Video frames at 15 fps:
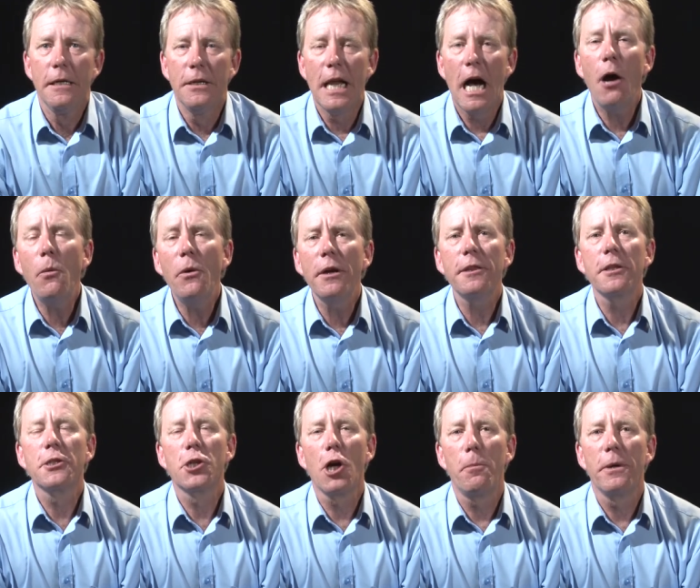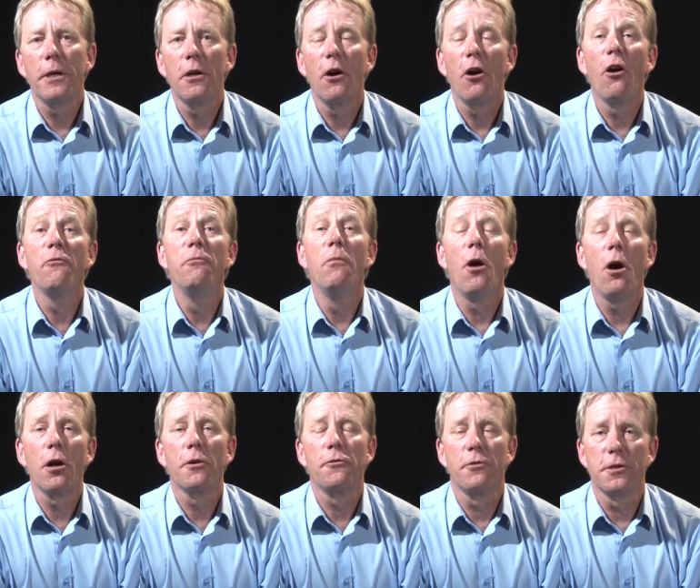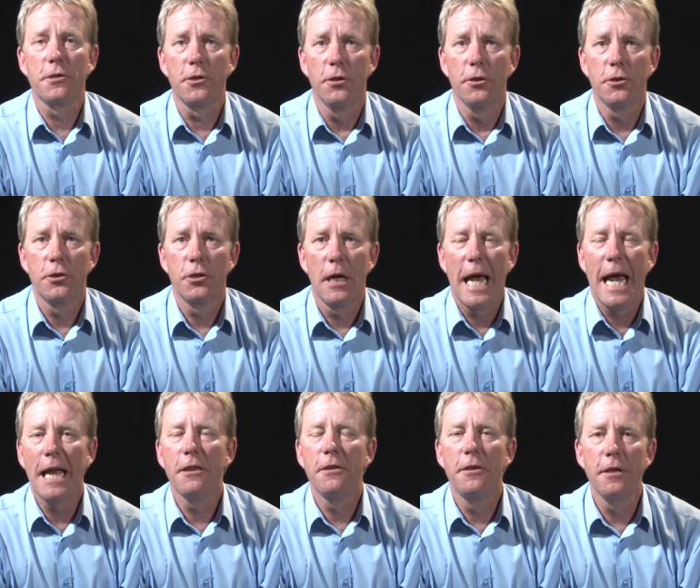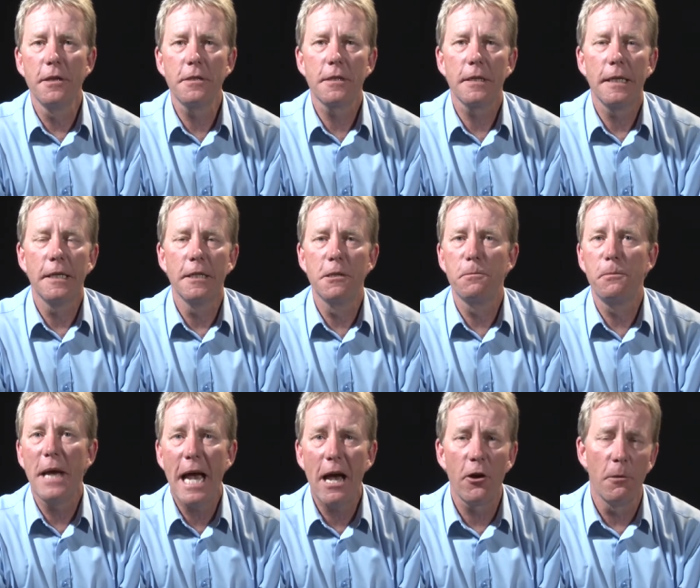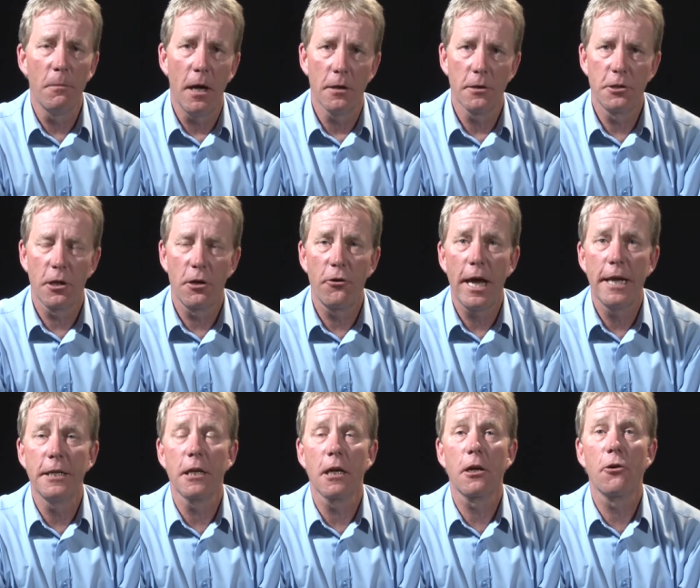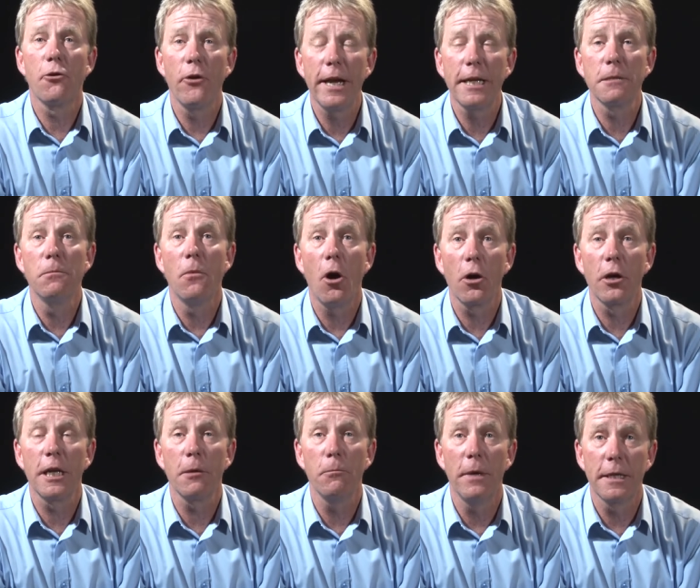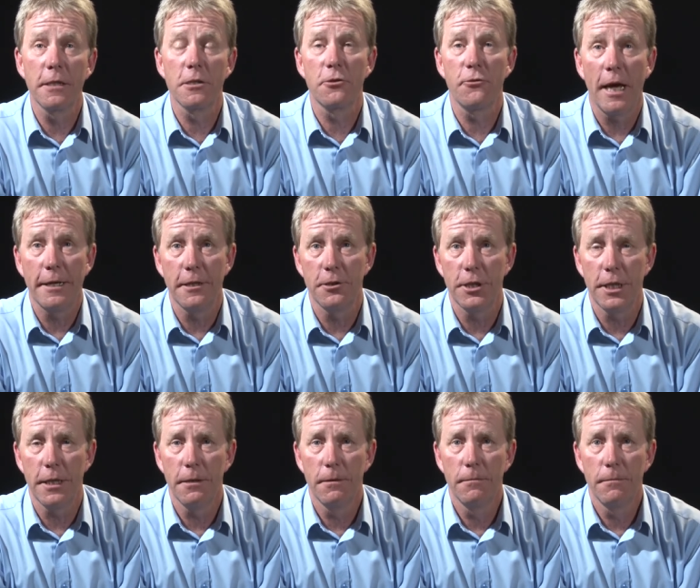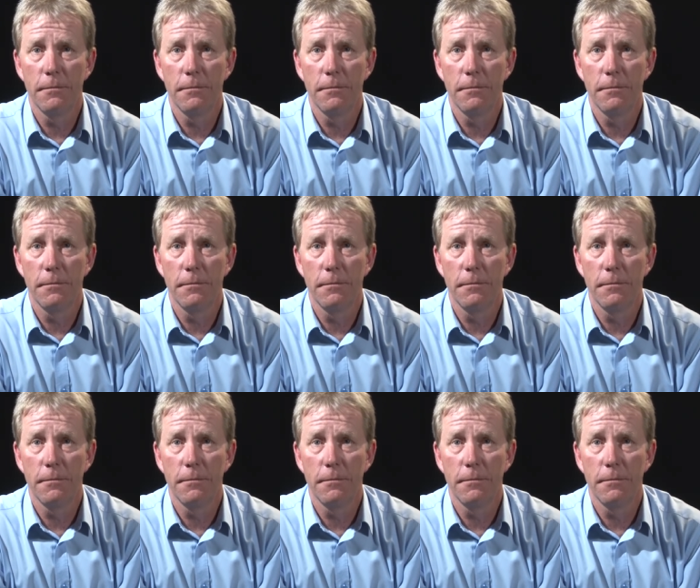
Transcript: Now we're at the topic of market research, and this is paramount to creating a correct marketing mix strategy.